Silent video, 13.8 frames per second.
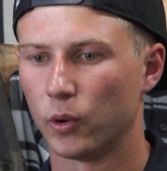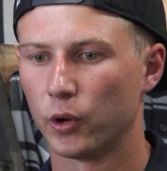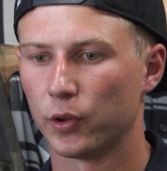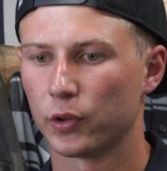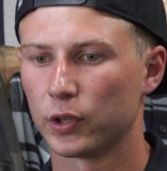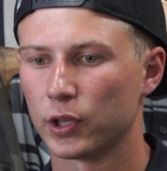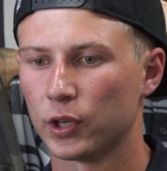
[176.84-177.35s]

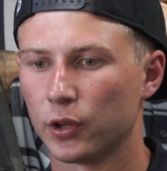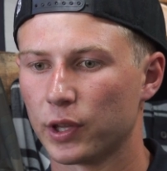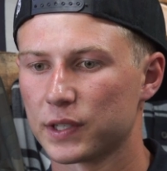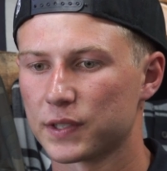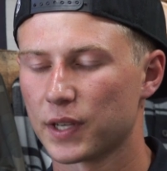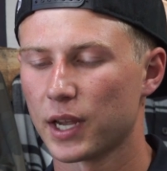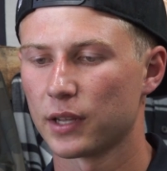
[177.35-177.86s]
Well,
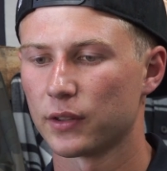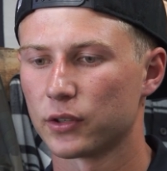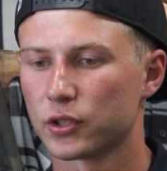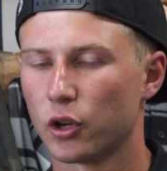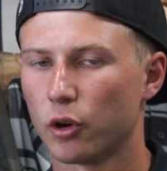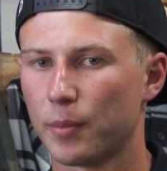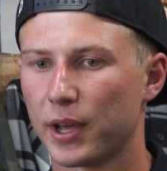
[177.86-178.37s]
they say
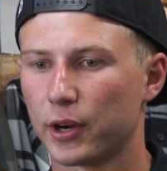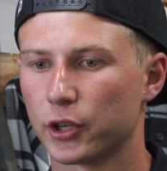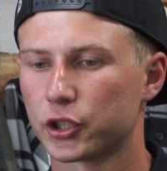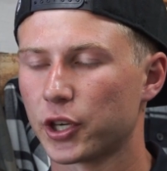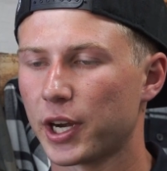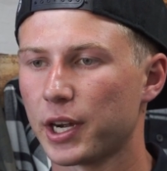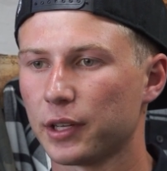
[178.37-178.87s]
there's no better
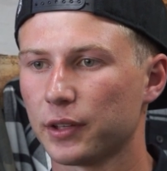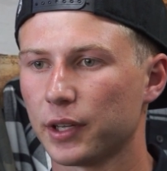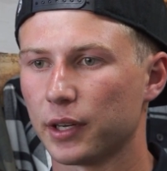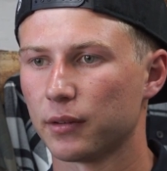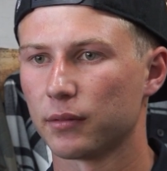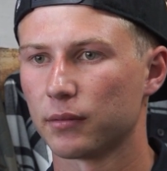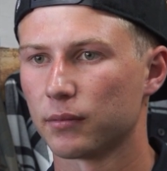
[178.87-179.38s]
training
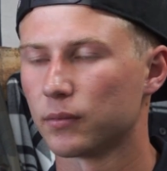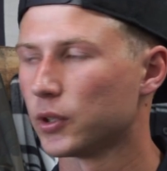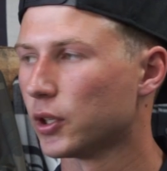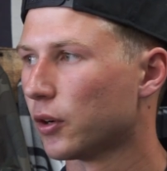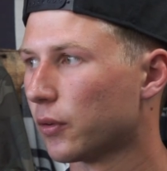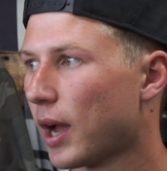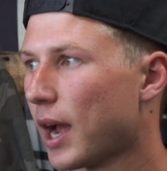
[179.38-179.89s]
than,
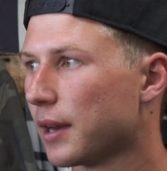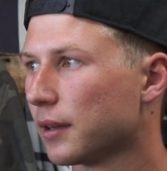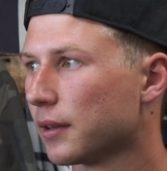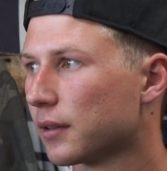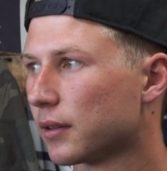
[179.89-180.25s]
riding.